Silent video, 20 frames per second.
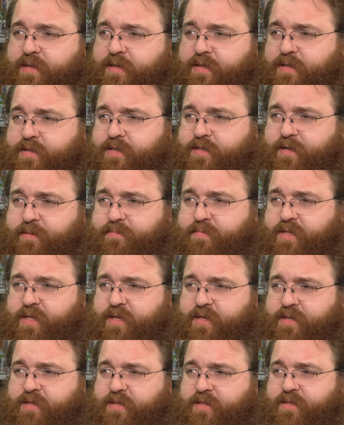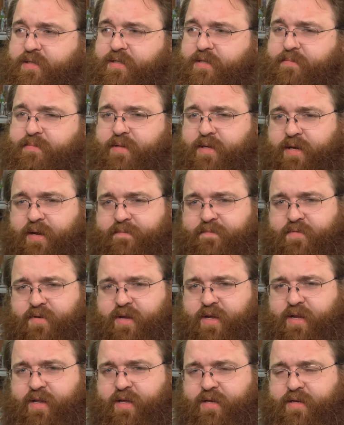Something I'm
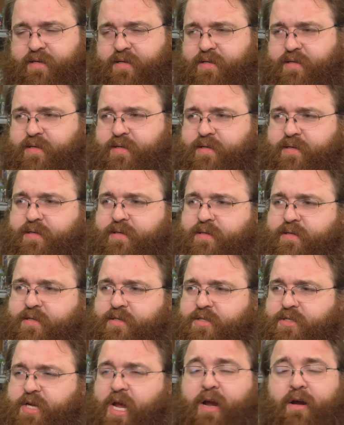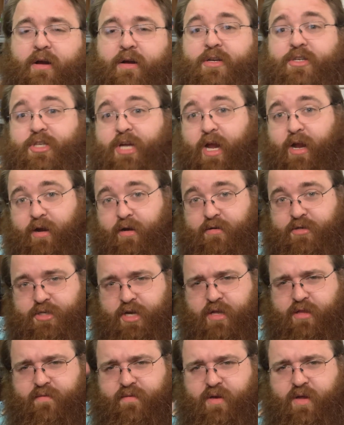forgetting. Share
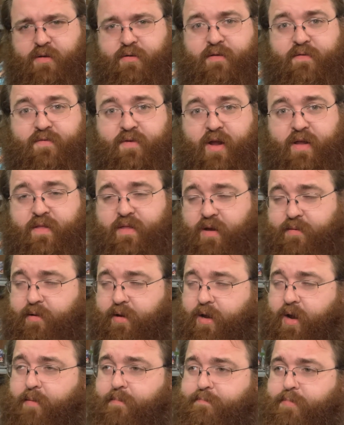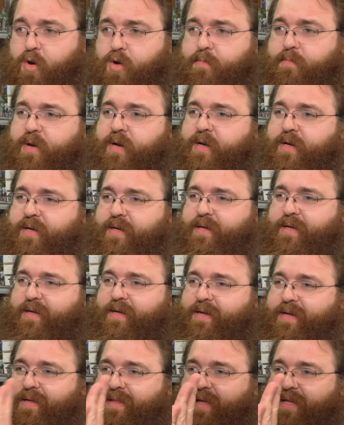the video with a friend. There we go. Boom.
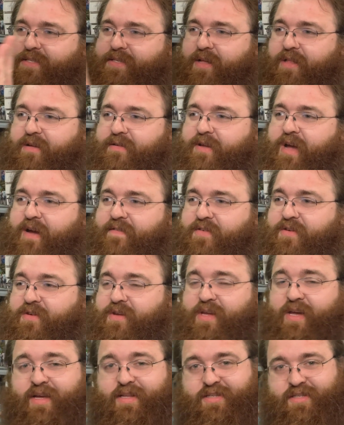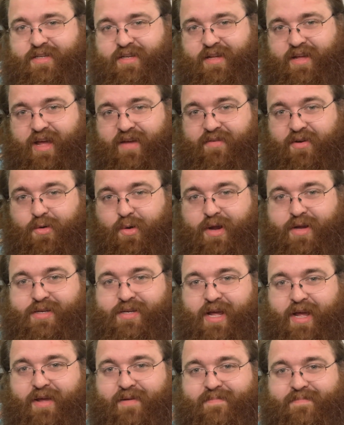That's all I got for you kids. Have a great
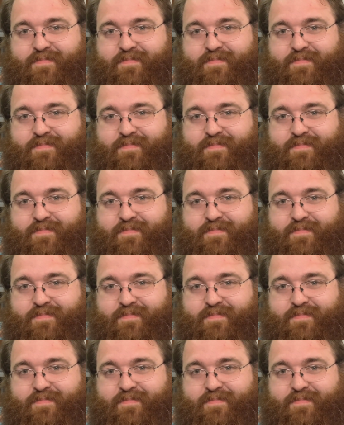day.